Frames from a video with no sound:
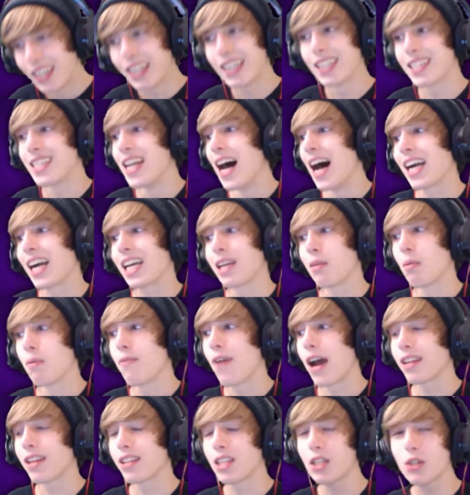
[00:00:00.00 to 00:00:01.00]
he's not going to be
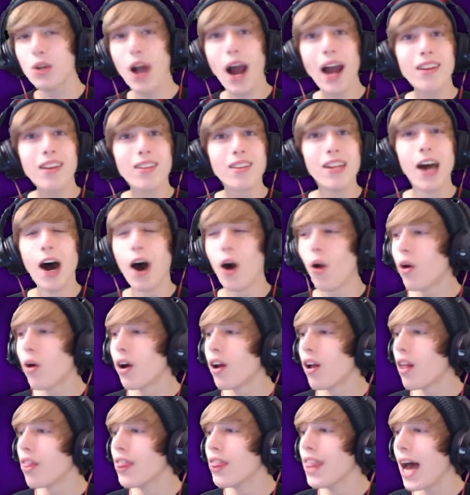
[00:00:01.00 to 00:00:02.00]
fast. Did you guys know
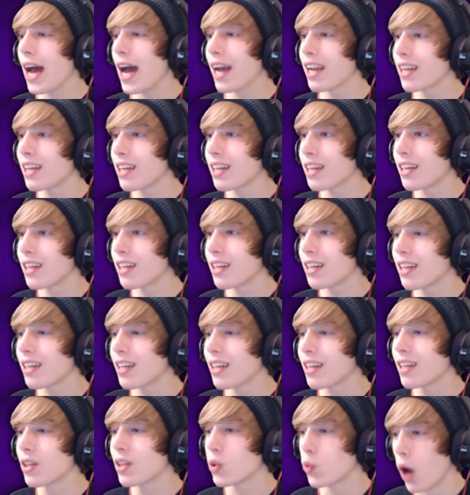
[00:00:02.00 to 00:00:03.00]
that
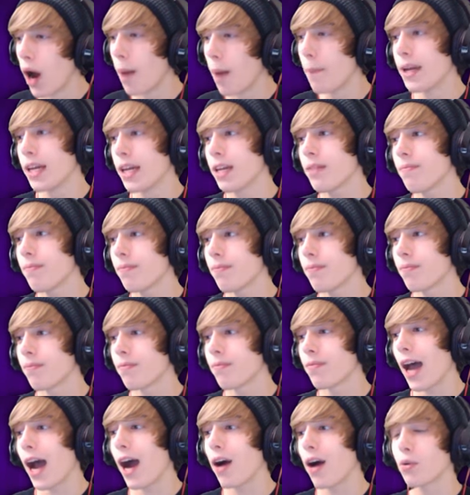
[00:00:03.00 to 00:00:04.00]
Grubbin
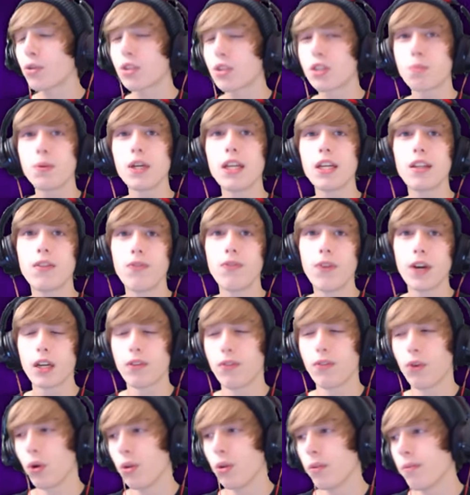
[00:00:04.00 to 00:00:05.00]
outspeeds
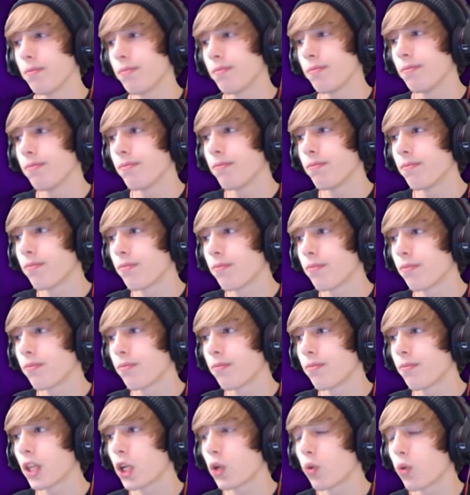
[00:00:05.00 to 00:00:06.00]
Vikavolt?
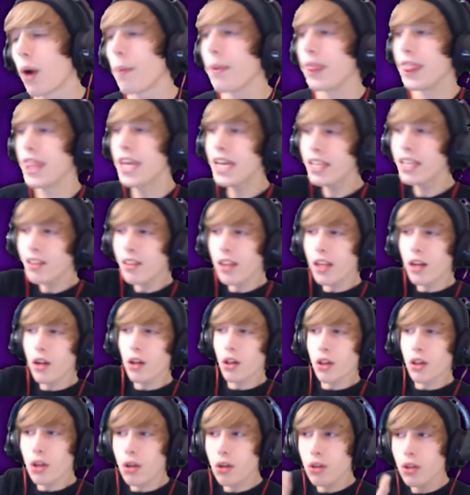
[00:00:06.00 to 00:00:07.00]
Grubbin, this
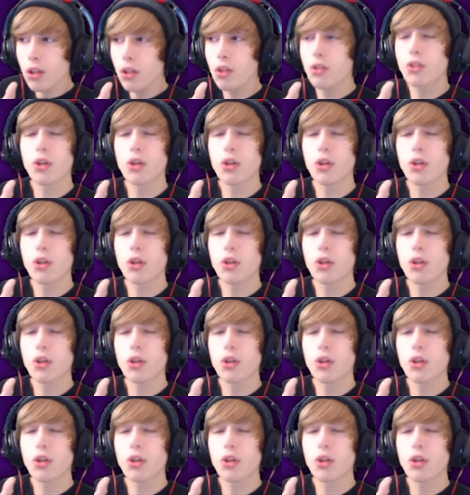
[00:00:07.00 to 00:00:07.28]
little, little, little